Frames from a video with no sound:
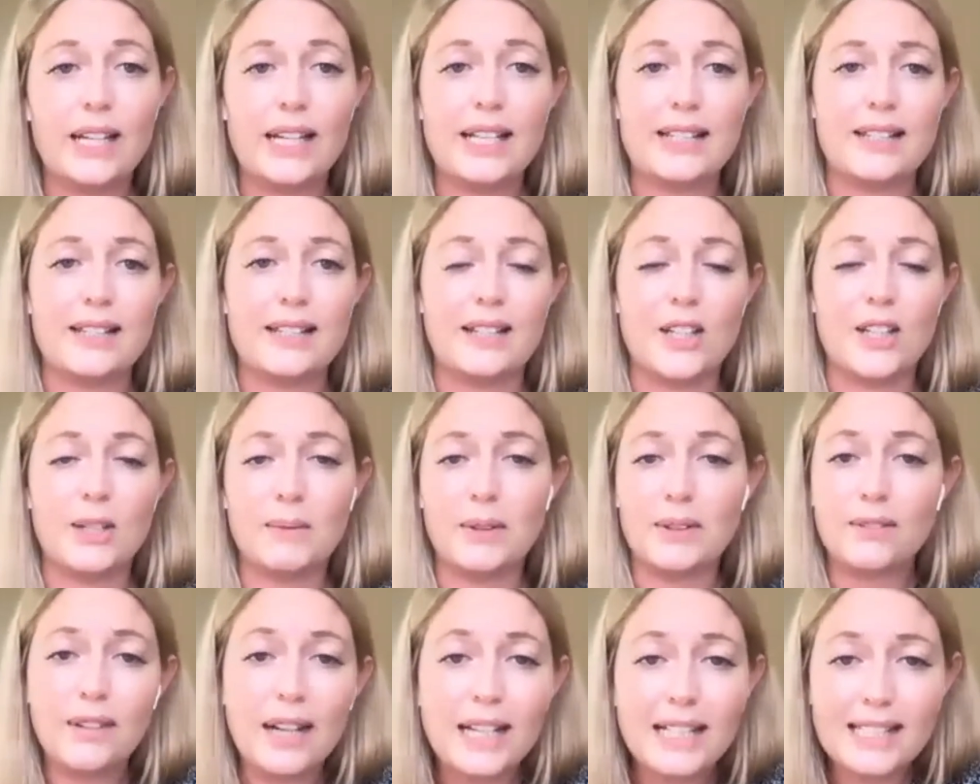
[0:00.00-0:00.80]
It's a
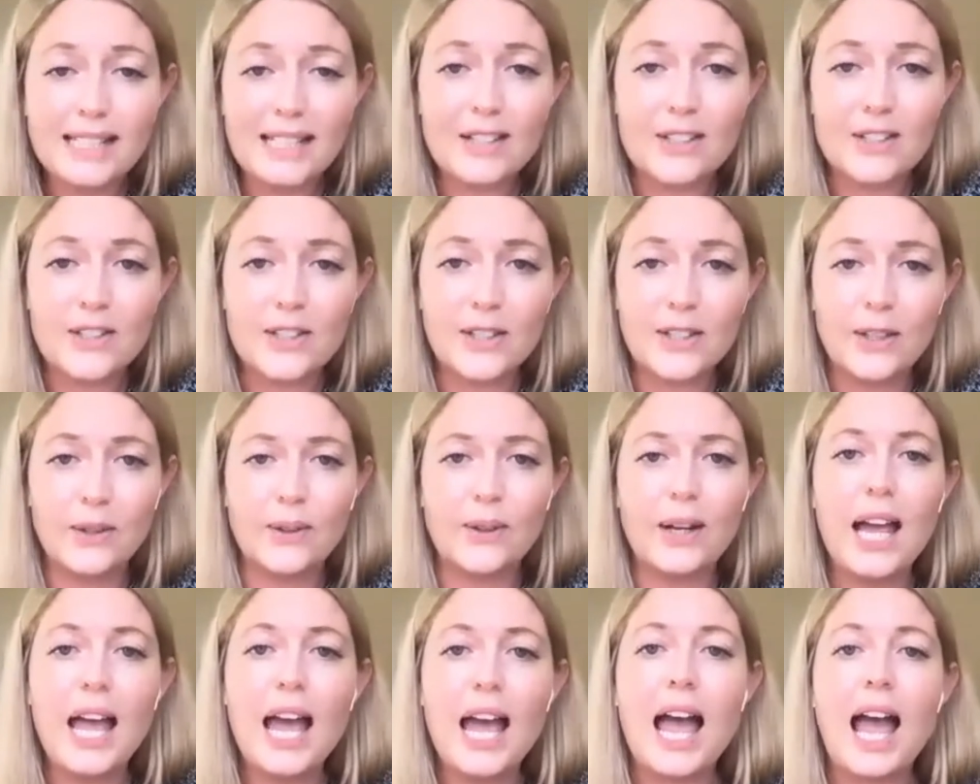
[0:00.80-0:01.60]
human rights
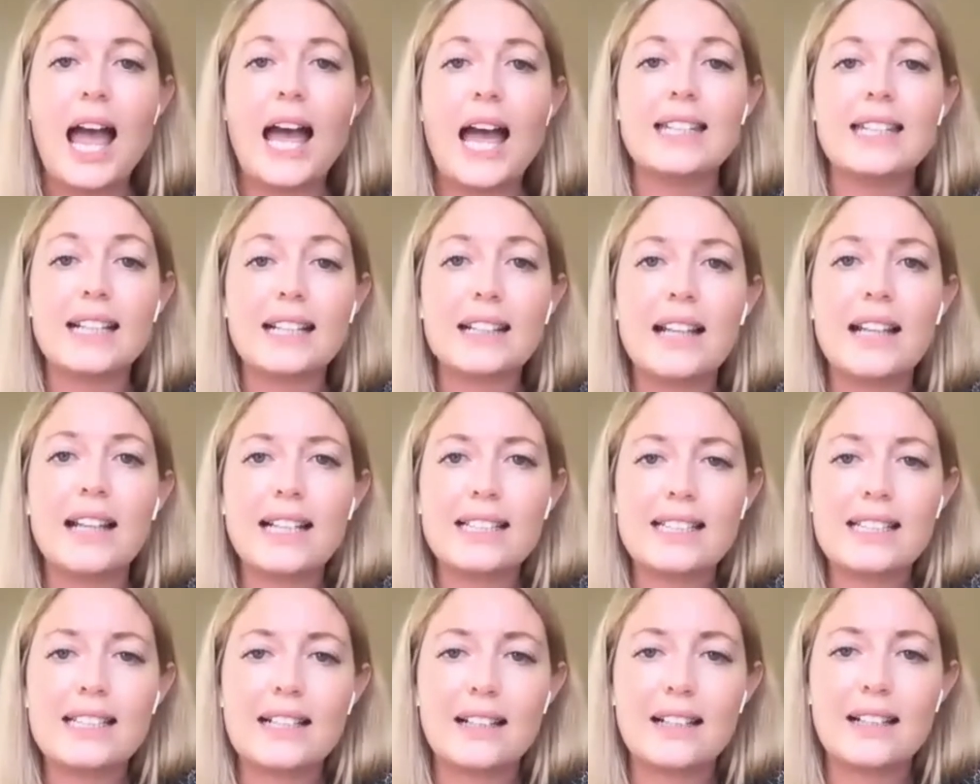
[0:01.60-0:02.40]
issue and
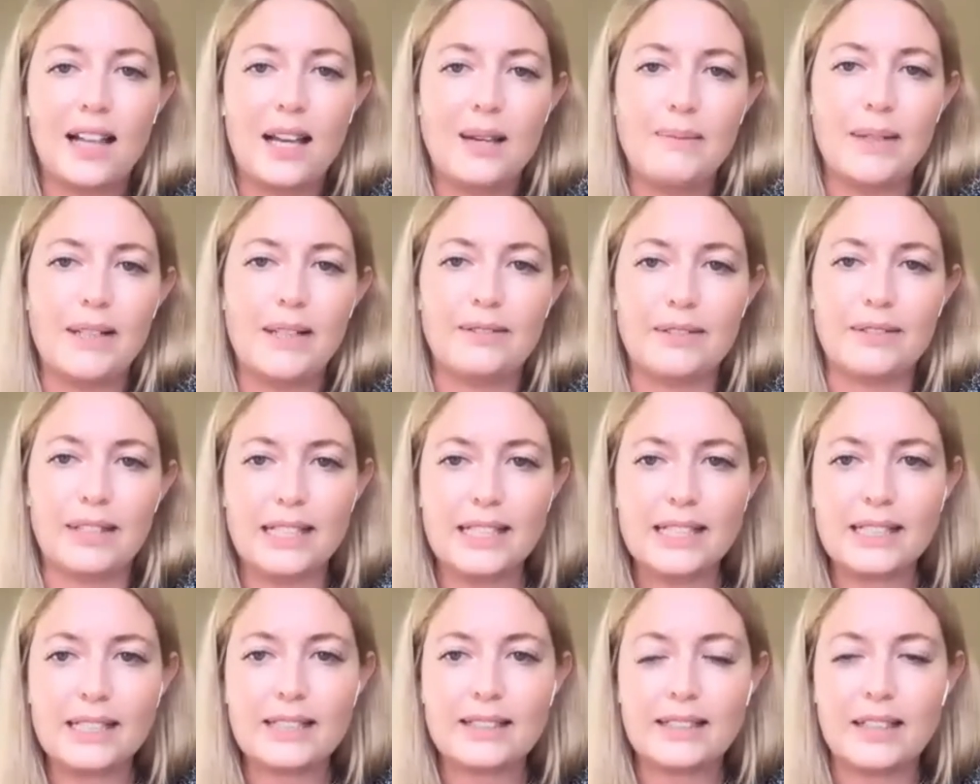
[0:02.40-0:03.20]
neglecting climate
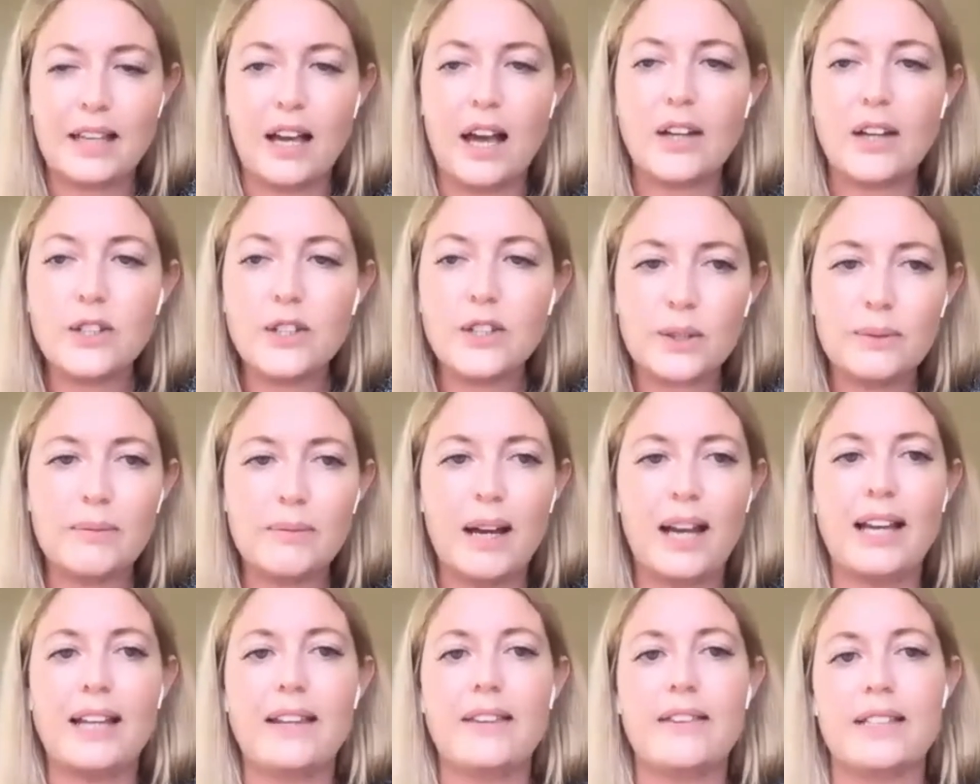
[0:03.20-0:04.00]
risks
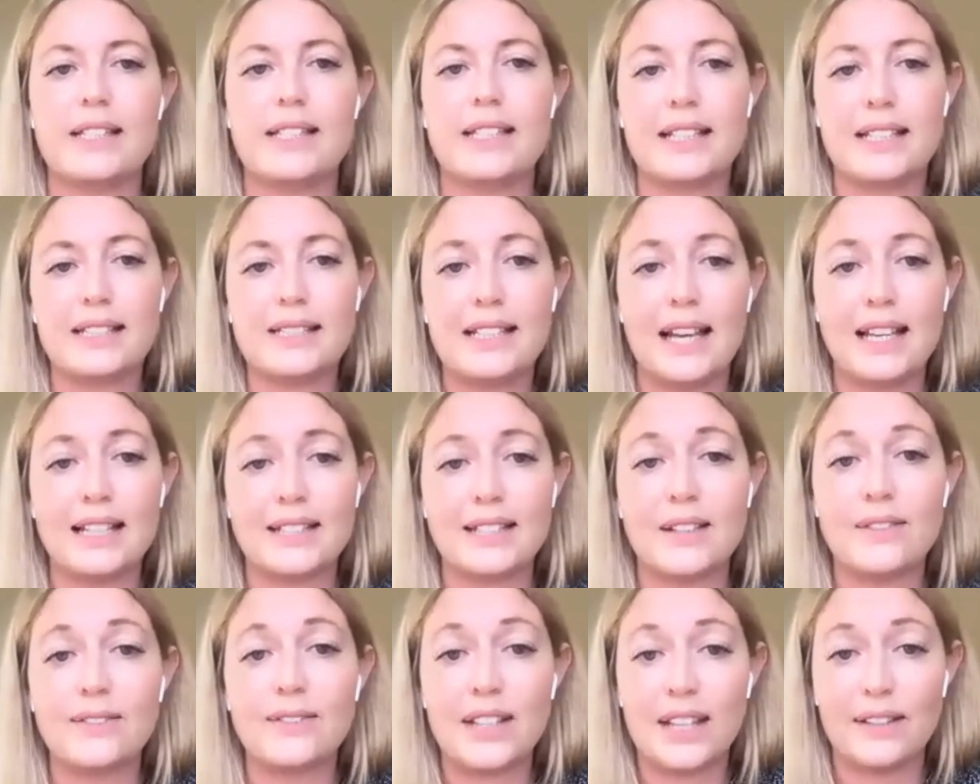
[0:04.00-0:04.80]
undermine the success
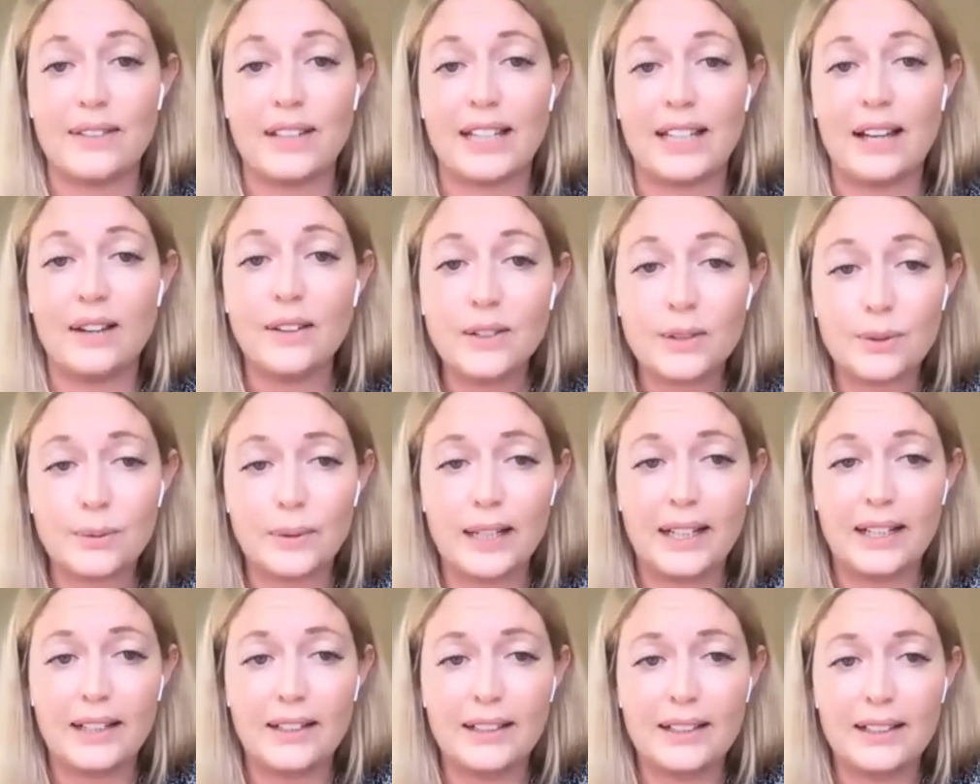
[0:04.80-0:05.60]
of giving
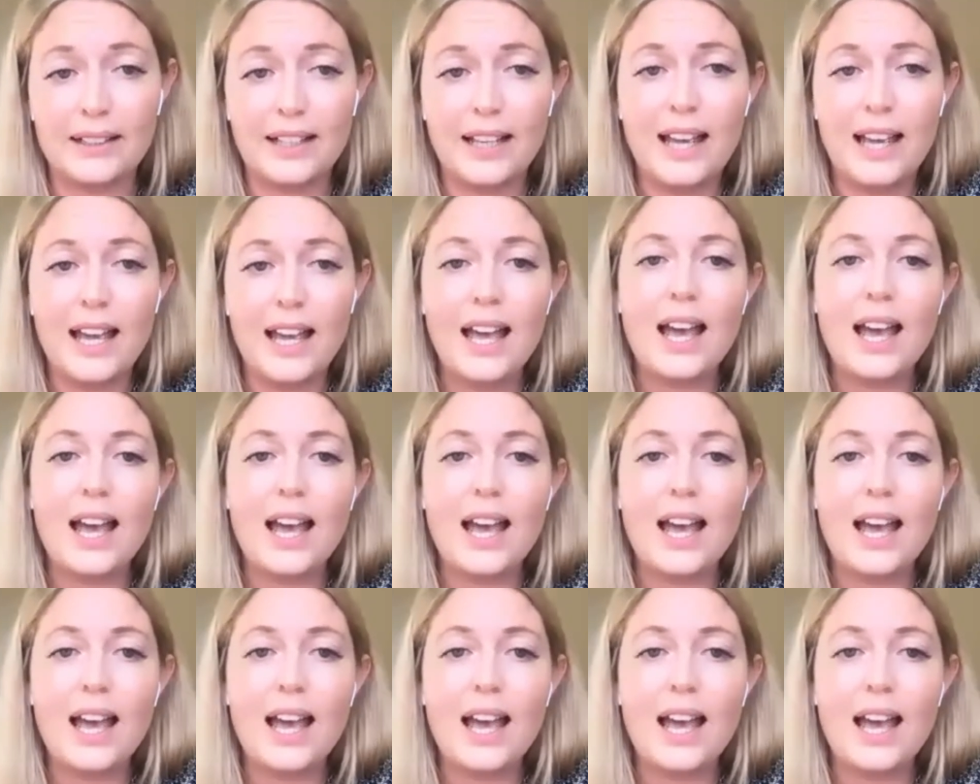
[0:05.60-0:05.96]
elsewhere.